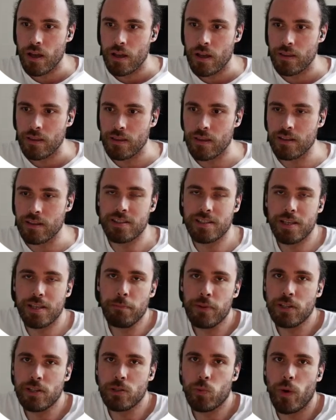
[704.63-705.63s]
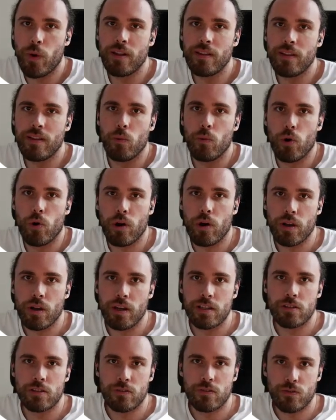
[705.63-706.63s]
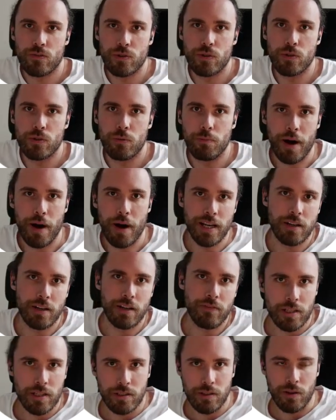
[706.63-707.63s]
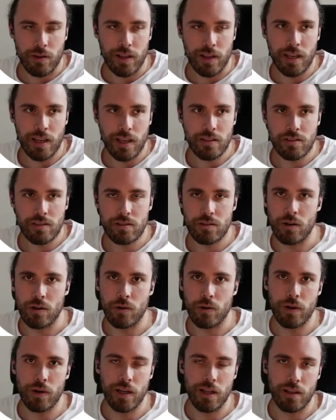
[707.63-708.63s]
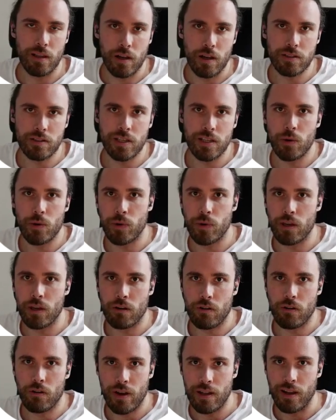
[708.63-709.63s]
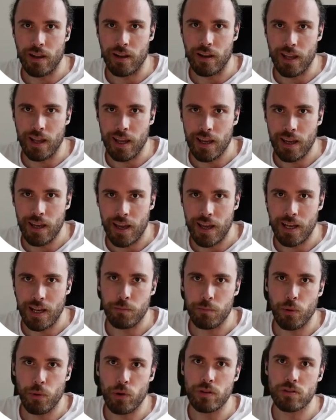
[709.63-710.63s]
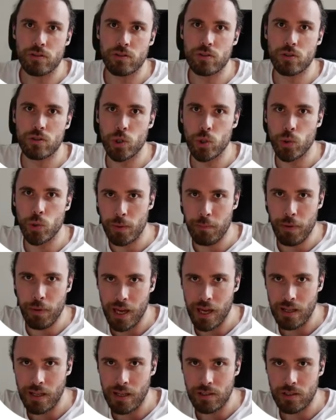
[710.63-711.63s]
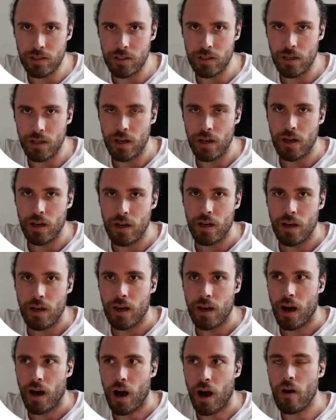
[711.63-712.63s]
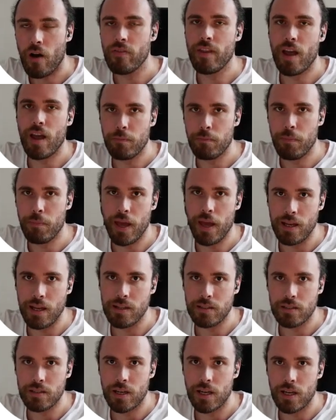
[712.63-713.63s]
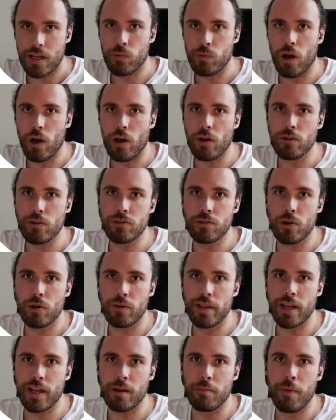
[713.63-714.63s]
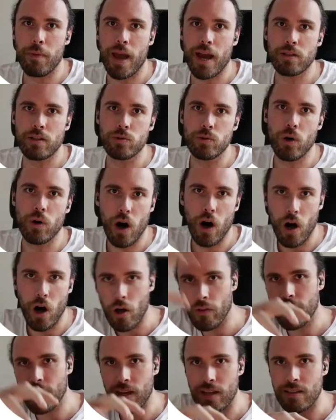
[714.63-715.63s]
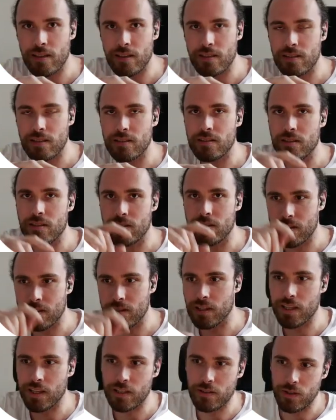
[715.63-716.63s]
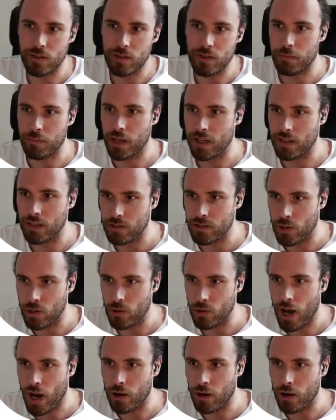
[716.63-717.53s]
The simplest way they work is through bidirectional links. So in Logseq, when you create a link and it points to a page, on that page, it will also link back to all the instances you link to that page. So